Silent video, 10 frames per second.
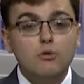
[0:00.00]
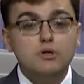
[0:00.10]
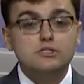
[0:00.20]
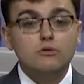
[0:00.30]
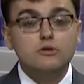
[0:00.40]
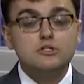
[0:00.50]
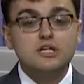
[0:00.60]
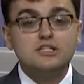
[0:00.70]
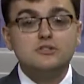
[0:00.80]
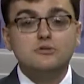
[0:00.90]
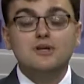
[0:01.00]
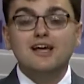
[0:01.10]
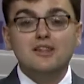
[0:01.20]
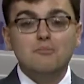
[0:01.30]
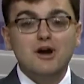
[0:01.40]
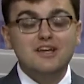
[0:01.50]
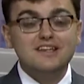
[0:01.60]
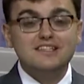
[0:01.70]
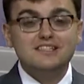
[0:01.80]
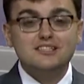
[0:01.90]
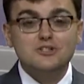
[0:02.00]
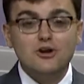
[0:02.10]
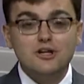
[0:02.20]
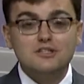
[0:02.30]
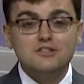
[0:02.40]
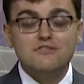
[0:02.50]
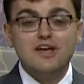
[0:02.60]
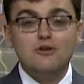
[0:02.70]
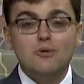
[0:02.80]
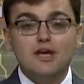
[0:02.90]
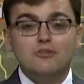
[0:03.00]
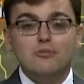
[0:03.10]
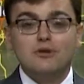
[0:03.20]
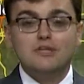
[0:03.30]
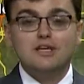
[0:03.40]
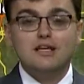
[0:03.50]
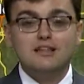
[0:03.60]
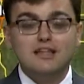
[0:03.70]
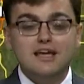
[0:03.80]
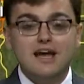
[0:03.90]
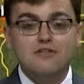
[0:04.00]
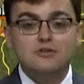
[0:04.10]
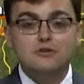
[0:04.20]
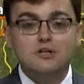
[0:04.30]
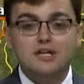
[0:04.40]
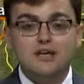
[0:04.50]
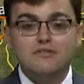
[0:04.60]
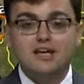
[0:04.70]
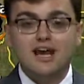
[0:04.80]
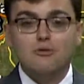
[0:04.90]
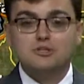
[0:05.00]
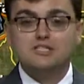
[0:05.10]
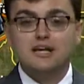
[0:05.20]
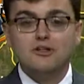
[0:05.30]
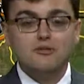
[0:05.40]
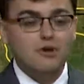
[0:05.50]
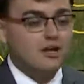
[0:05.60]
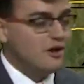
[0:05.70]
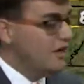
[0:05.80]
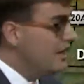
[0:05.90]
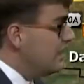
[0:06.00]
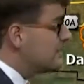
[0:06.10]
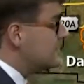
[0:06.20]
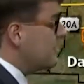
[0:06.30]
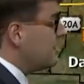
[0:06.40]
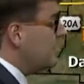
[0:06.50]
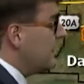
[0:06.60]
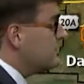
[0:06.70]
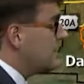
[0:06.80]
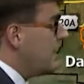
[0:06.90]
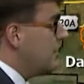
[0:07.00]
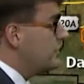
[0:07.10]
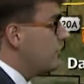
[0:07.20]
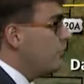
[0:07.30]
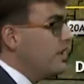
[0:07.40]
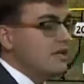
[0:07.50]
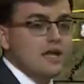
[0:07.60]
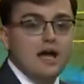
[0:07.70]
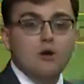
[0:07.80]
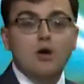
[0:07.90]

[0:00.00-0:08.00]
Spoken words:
it was earlier today, so the mugginess is starting to fade away throughout the late afternoon and evening hours. Satellite and radar, sun and clouds out there right now.